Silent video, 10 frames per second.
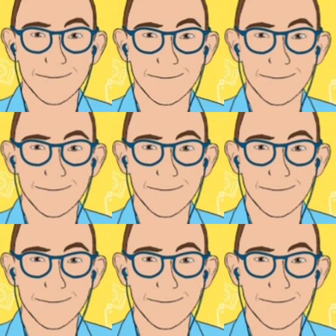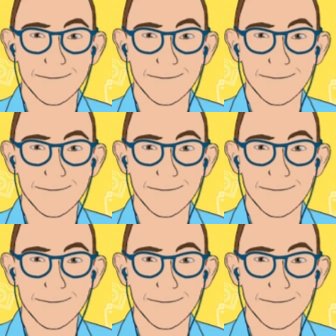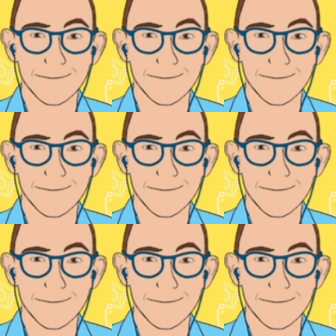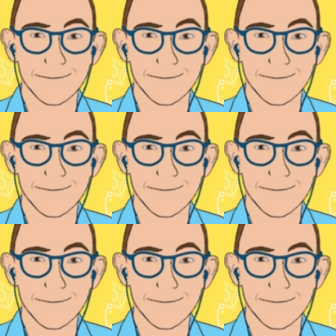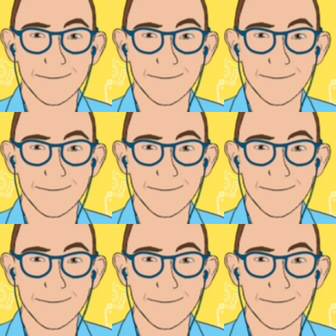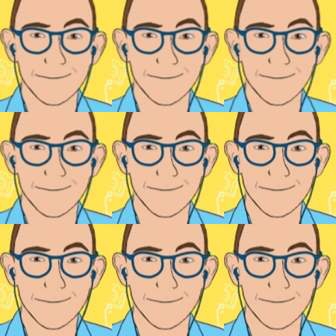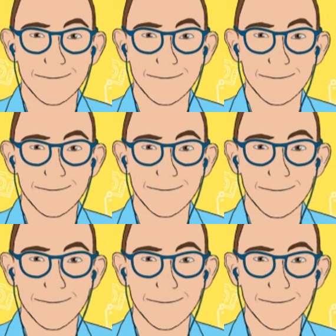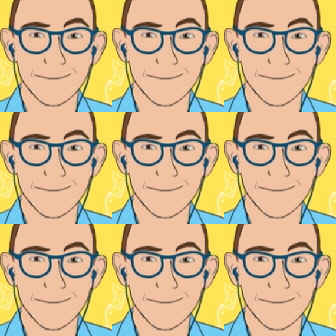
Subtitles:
[no speech]